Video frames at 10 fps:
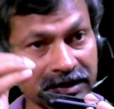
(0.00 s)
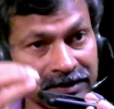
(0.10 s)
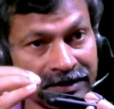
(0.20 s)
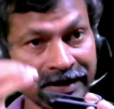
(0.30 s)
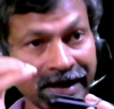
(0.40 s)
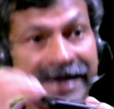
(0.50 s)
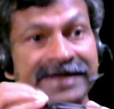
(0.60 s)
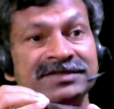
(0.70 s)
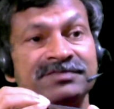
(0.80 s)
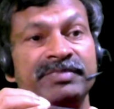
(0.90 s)
the light
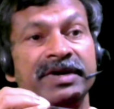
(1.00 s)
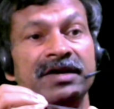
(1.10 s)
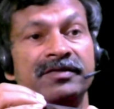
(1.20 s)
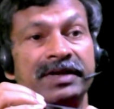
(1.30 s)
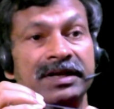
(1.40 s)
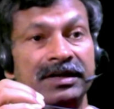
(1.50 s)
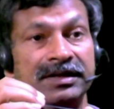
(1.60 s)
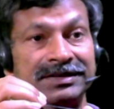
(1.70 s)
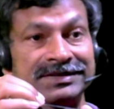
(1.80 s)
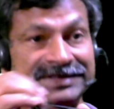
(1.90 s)
speed will
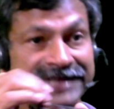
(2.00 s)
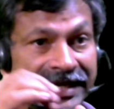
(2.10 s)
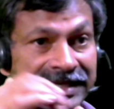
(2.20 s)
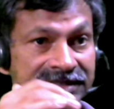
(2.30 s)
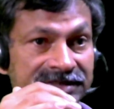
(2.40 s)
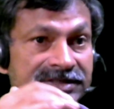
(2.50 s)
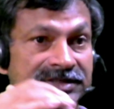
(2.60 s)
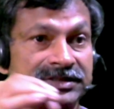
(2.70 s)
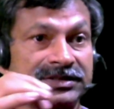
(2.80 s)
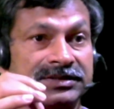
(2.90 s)
change
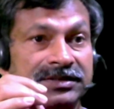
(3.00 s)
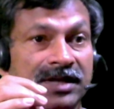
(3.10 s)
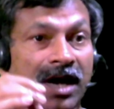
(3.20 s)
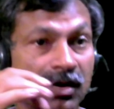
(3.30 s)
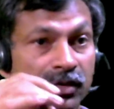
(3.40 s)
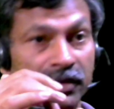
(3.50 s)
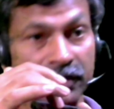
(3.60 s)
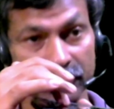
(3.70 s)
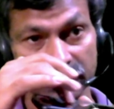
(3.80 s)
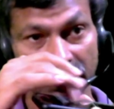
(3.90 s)

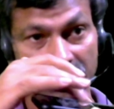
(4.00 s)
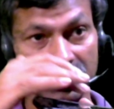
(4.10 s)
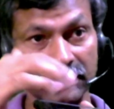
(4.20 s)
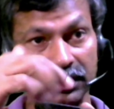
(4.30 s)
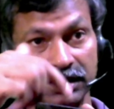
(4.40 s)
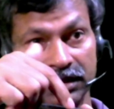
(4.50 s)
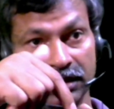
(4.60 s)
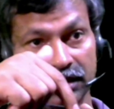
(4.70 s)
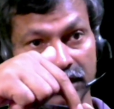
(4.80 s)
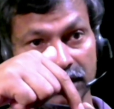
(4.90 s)
according to the
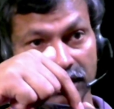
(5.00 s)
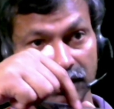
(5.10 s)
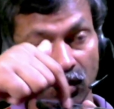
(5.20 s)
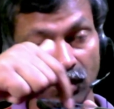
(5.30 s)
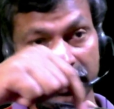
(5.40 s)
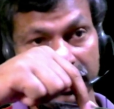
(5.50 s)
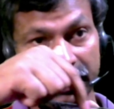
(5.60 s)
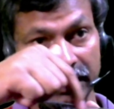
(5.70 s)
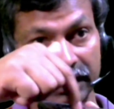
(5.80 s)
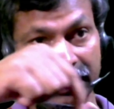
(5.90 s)

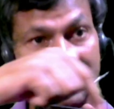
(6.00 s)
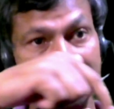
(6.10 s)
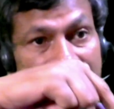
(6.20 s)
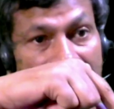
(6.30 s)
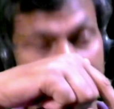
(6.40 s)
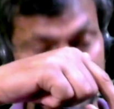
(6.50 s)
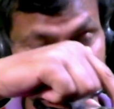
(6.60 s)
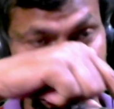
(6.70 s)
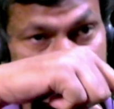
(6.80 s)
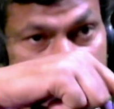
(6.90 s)
local, either
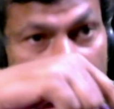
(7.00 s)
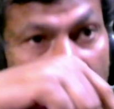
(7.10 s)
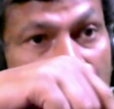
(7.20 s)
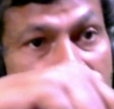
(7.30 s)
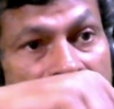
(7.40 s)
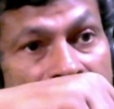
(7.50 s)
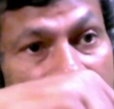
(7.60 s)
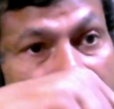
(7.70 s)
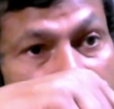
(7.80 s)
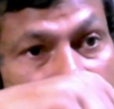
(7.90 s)
this local,
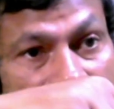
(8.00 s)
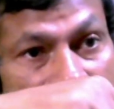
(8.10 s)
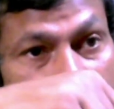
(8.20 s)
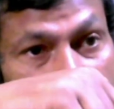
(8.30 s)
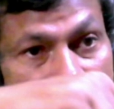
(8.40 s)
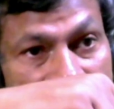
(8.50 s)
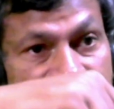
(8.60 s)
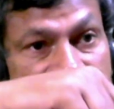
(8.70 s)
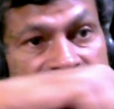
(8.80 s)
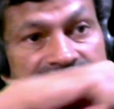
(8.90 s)
the
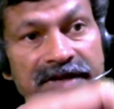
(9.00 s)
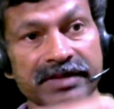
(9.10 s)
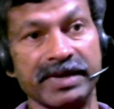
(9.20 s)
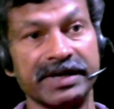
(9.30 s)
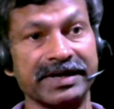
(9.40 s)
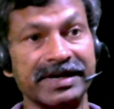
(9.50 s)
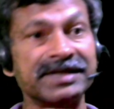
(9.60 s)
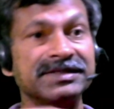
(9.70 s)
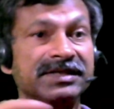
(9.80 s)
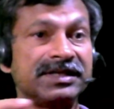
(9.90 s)
space will matter
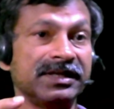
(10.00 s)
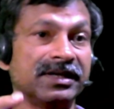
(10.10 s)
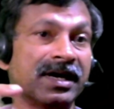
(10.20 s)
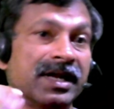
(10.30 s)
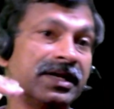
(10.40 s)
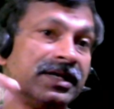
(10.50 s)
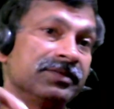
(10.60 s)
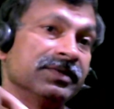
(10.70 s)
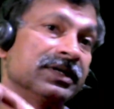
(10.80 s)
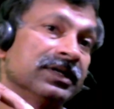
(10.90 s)
density,
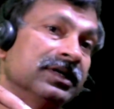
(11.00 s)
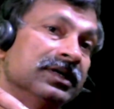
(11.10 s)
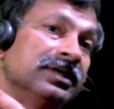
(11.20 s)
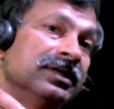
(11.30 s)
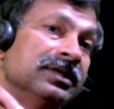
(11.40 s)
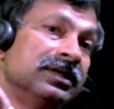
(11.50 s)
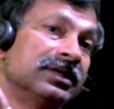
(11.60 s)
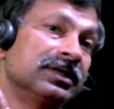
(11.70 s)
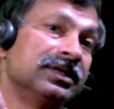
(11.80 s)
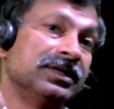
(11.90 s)
and
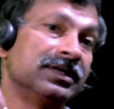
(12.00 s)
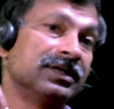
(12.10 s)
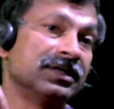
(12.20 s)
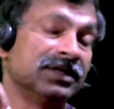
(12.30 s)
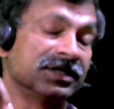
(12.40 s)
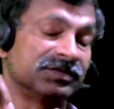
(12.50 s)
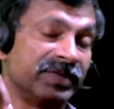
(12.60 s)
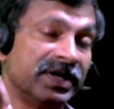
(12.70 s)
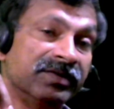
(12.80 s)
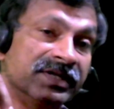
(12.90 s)
the
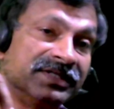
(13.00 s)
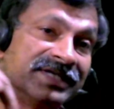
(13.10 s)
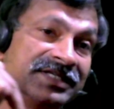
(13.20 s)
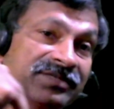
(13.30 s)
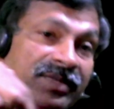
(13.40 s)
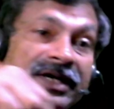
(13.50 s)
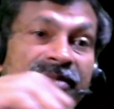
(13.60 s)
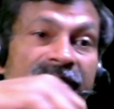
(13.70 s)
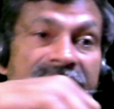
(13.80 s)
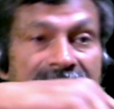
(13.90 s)
speed will change
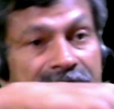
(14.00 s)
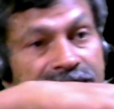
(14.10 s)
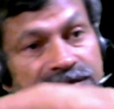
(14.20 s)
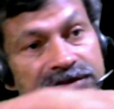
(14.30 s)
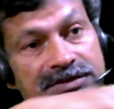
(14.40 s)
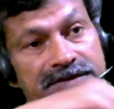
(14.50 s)
multiple times.